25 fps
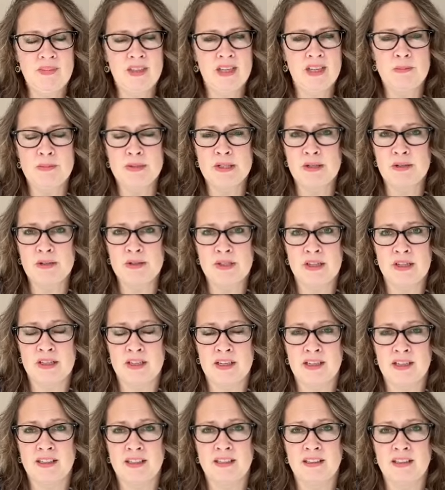I'm so
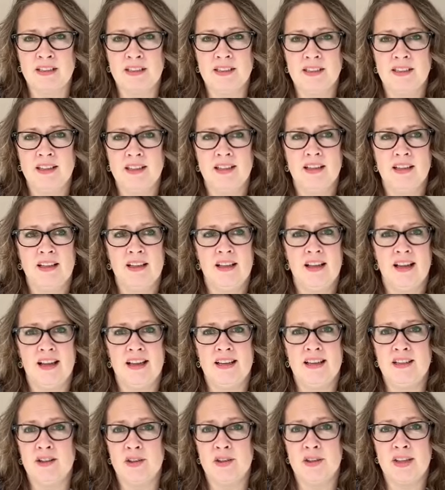sorry.
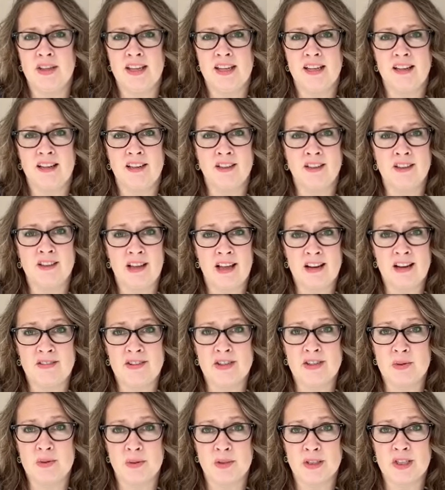I know that a lot of
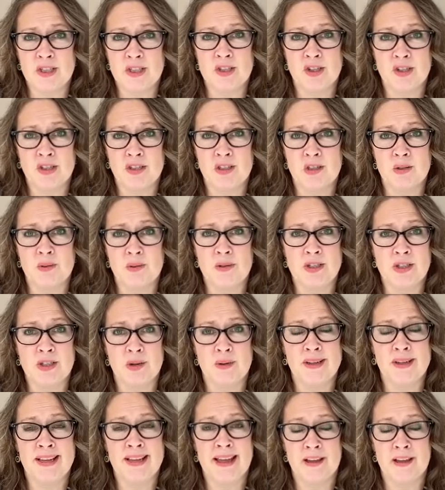us really struggle with
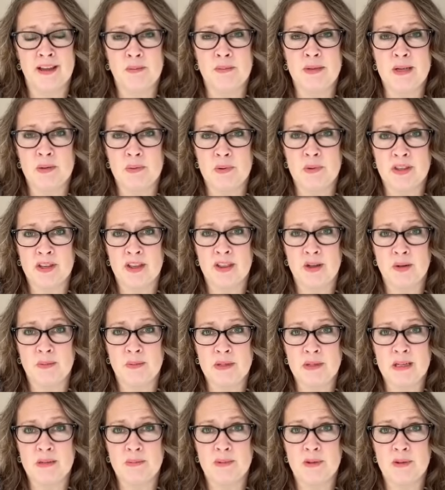knowing how to be with other
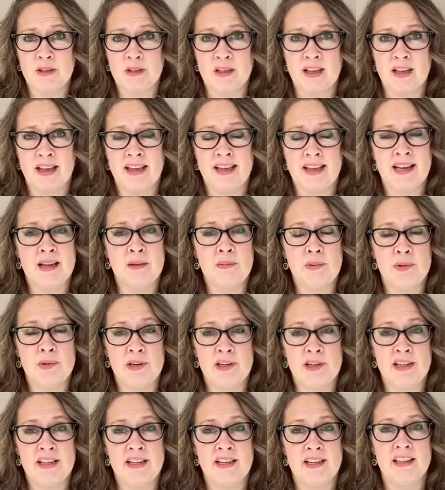people. And I
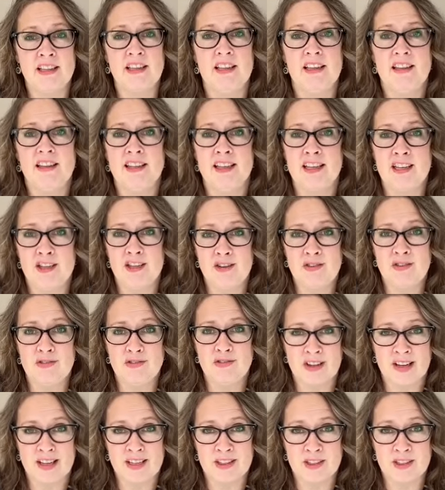pray that you
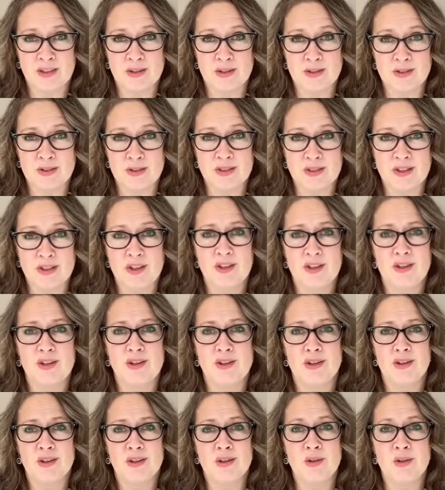find those
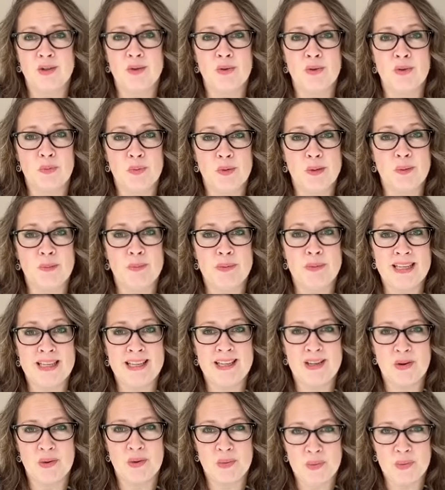who will
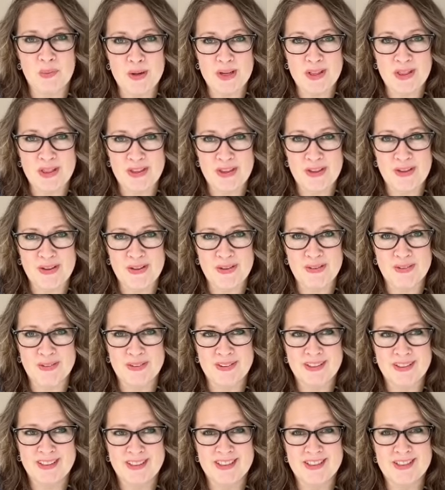be with you
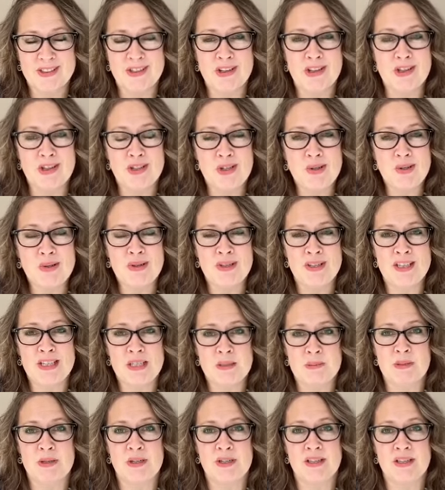so that you can
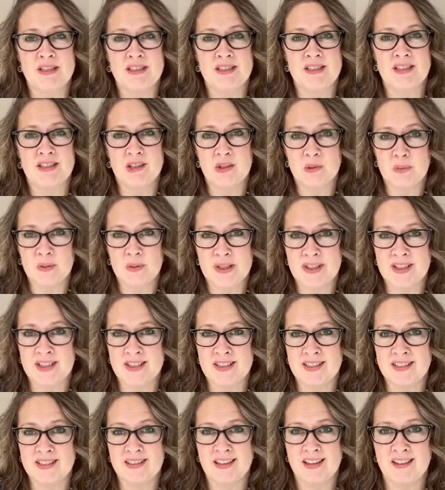experience the
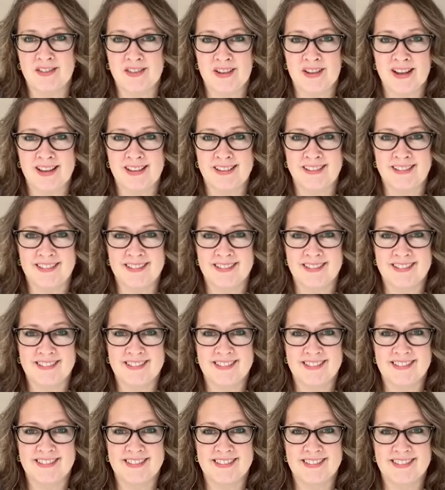witness of God.
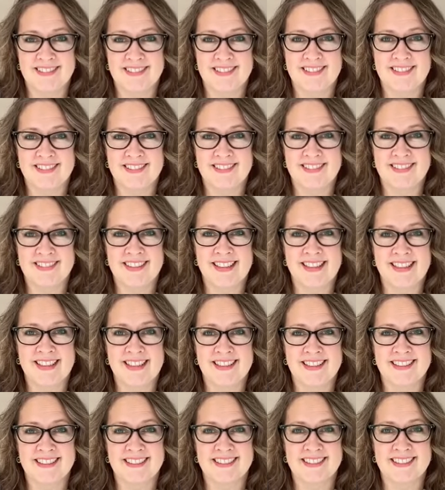Take
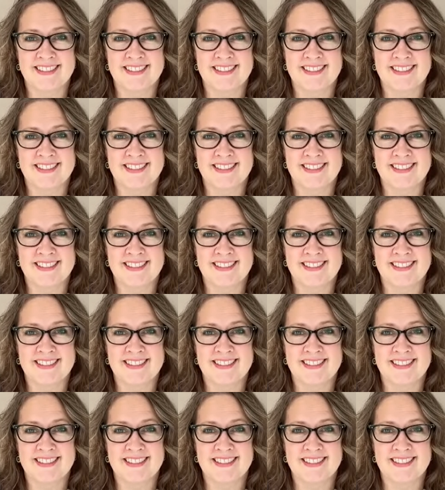care.